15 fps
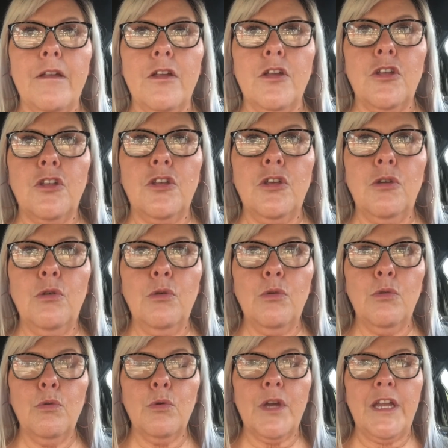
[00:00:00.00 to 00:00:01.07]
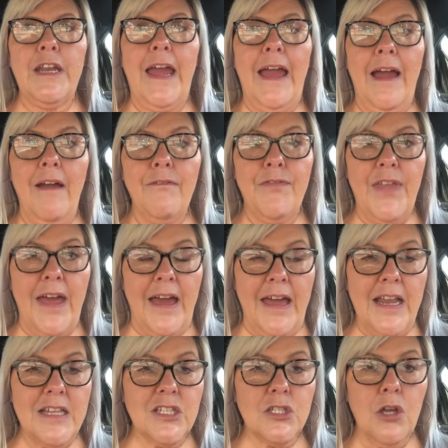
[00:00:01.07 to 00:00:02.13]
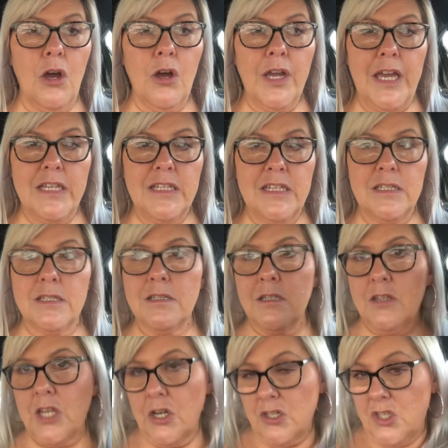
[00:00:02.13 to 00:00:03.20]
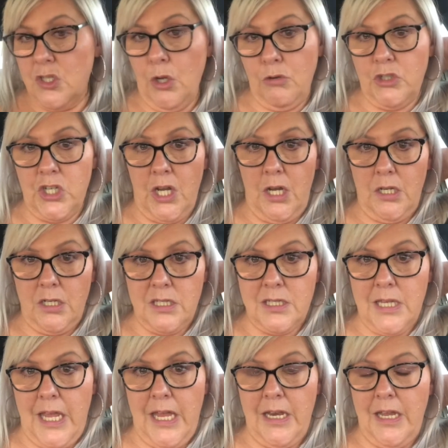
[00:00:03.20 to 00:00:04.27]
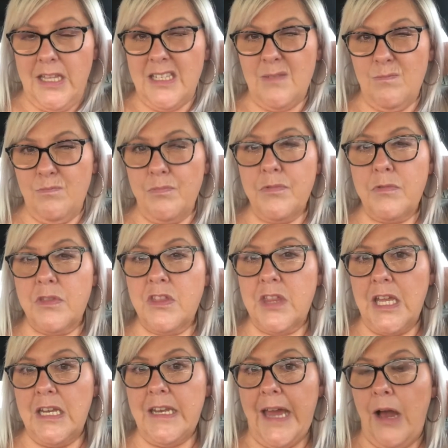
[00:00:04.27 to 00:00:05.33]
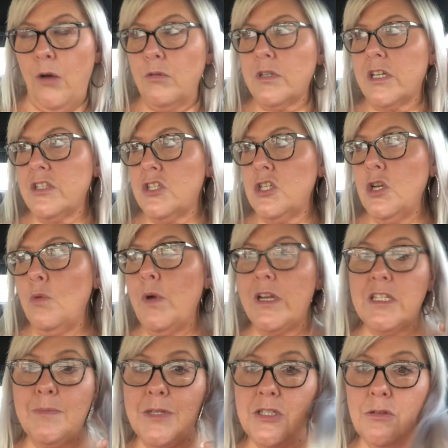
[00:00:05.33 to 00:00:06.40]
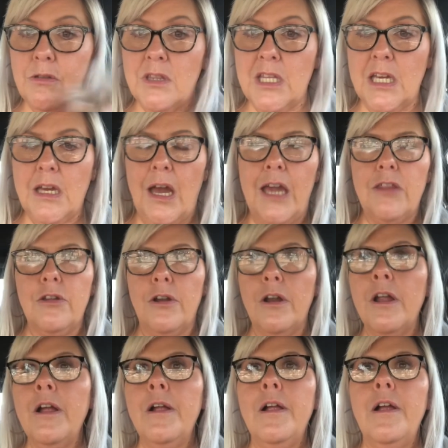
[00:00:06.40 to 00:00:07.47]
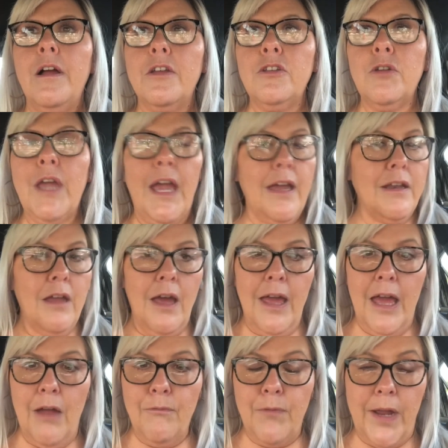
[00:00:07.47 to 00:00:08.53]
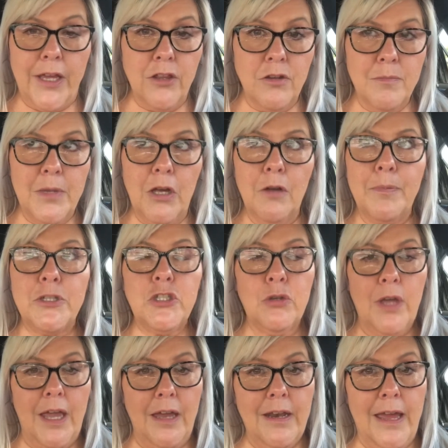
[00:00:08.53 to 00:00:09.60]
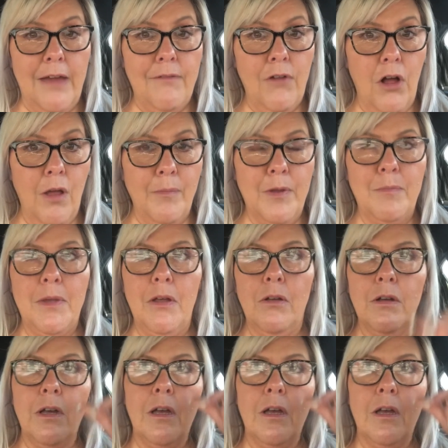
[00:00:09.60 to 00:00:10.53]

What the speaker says: You can have that as long as there's no chunks and it's thinned out, because you don't want it to be too thick either. You cannot have regular milk, but you can have almond milk.